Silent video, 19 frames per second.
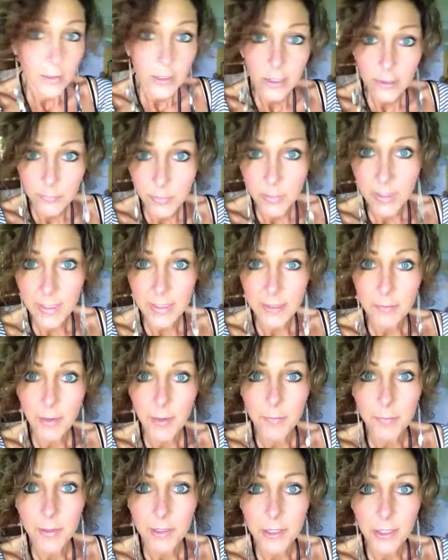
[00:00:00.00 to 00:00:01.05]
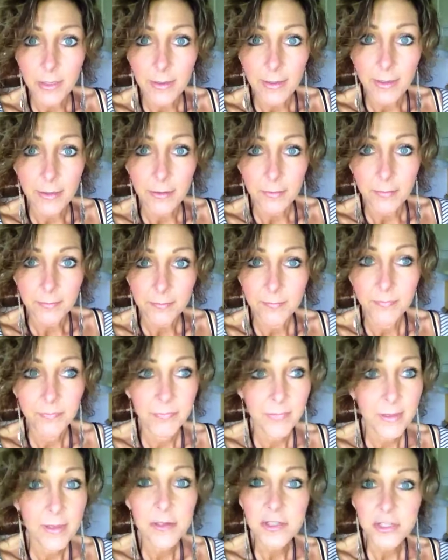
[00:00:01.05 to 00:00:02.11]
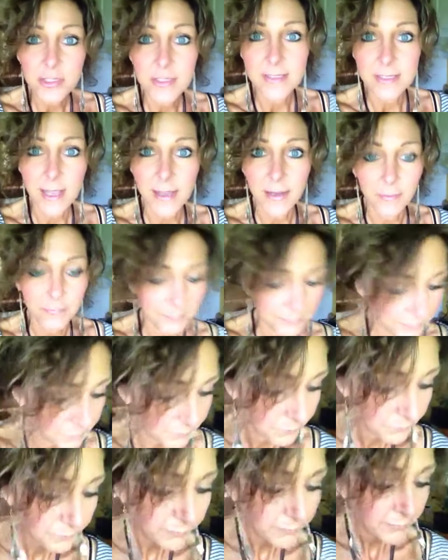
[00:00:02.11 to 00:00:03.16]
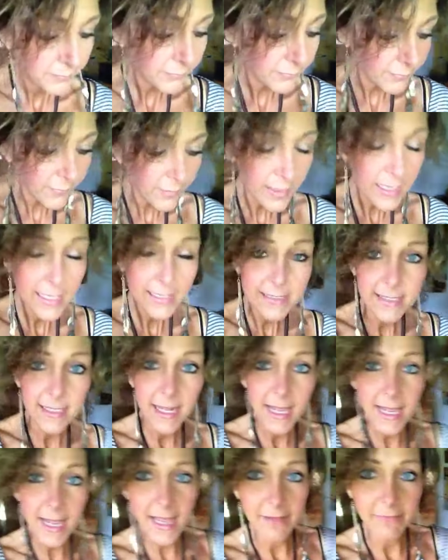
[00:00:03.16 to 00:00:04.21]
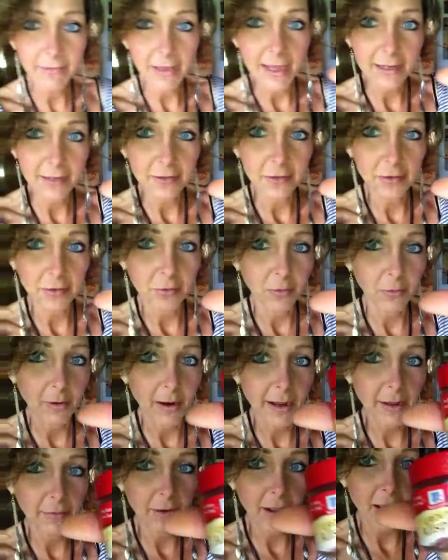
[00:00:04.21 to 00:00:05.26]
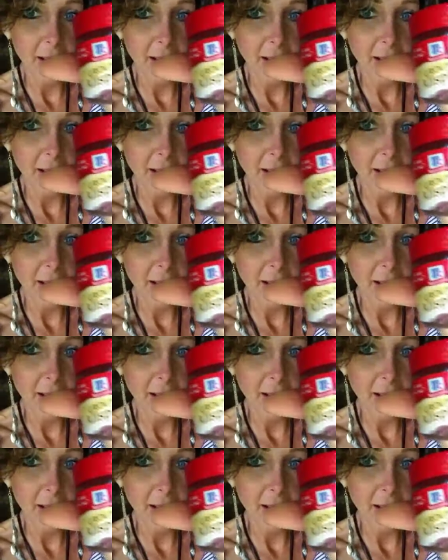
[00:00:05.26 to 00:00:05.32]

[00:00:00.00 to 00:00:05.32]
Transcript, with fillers: You blend them up and you eat them. Shazam. And today I've got a little ground